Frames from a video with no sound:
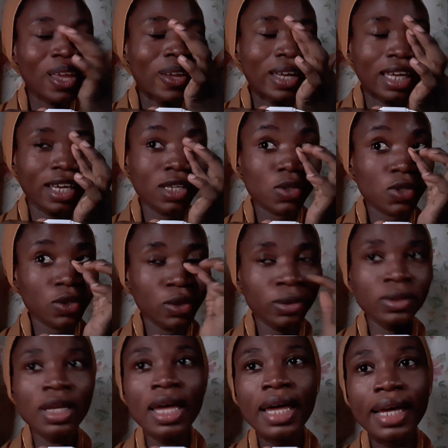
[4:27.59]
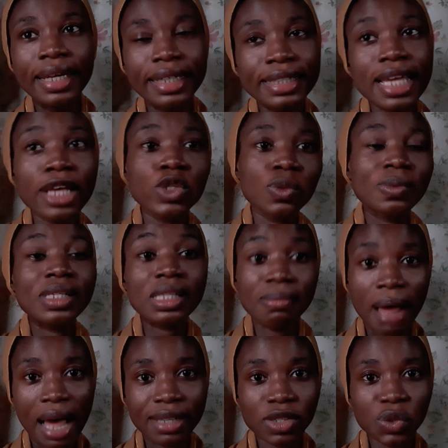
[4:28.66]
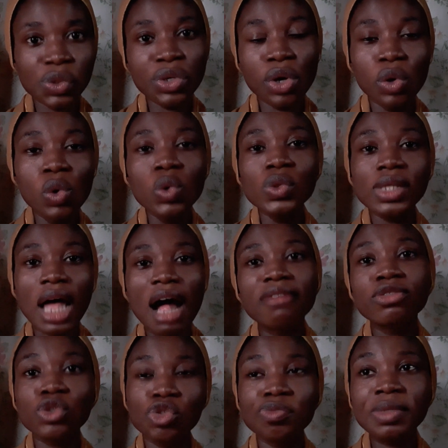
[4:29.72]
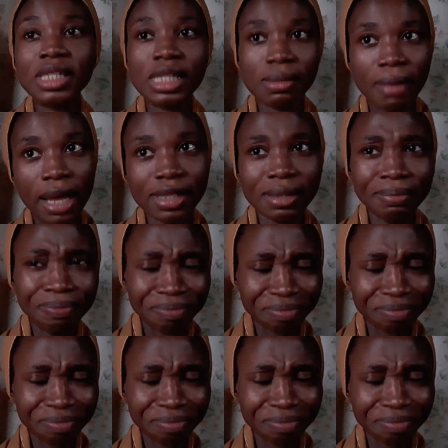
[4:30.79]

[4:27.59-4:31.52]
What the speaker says: Okay, so it has to be smart. So your goals have to be smart.